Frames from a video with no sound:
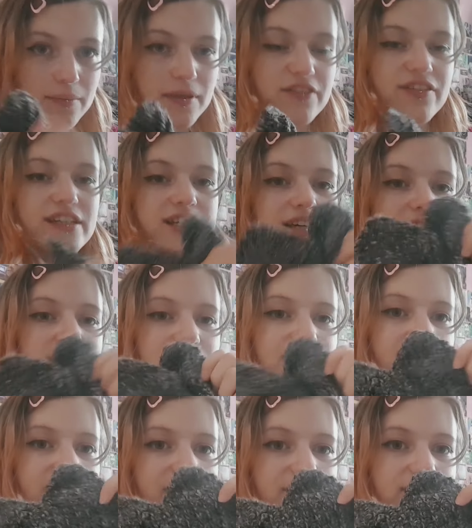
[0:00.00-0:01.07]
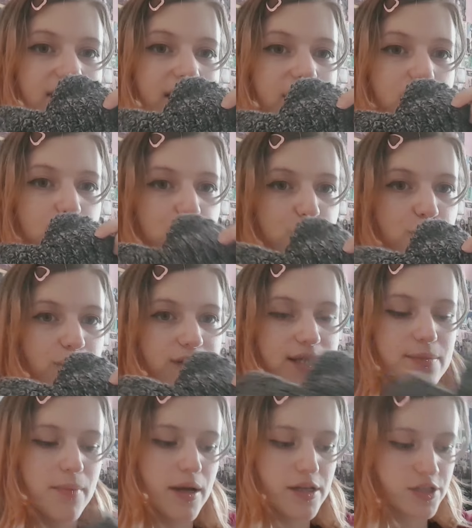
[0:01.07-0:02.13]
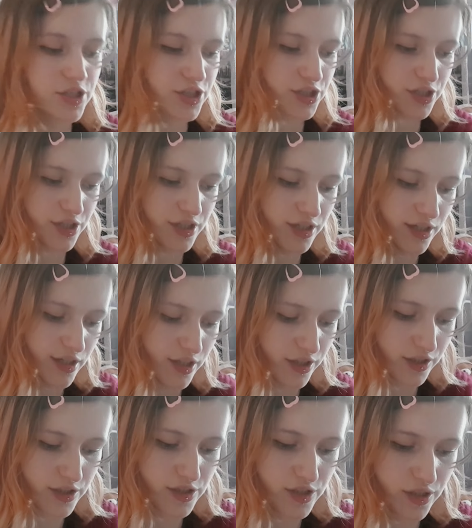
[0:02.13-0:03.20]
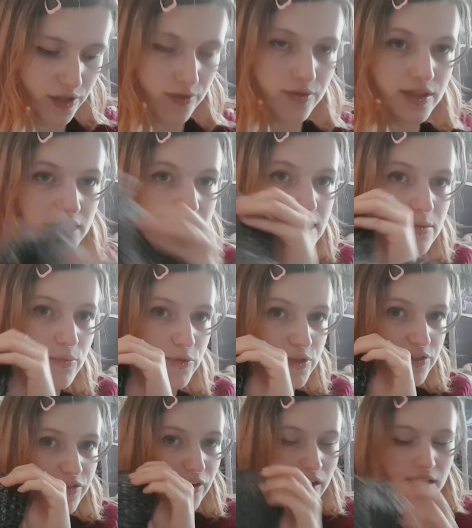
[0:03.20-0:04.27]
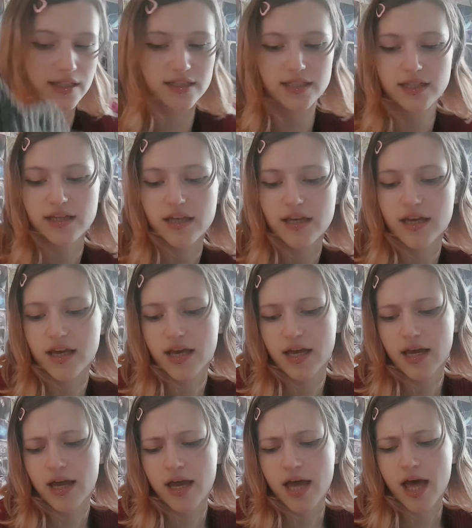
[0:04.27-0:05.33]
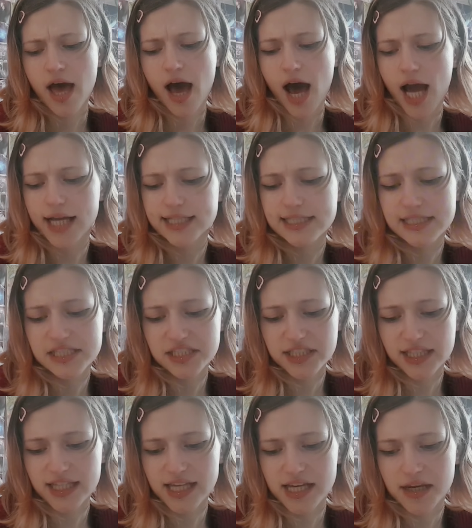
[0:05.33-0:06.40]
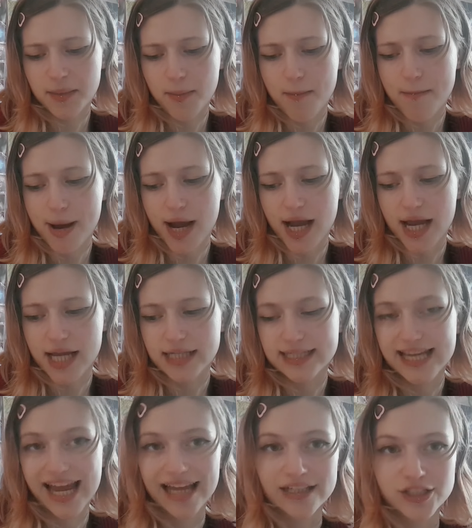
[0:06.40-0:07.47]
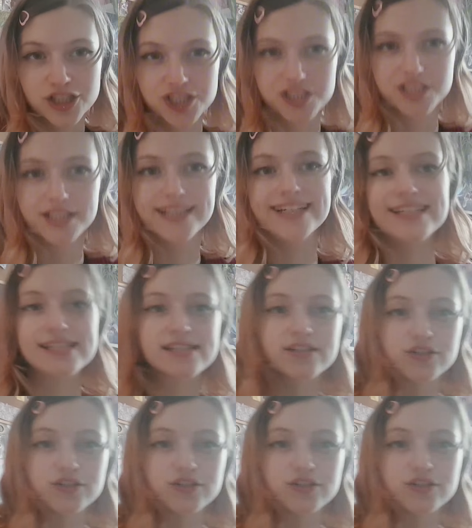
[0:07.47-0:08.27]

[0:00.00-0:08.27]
but if I turn it around, not as much. So this is more defined. I still think my tension isn't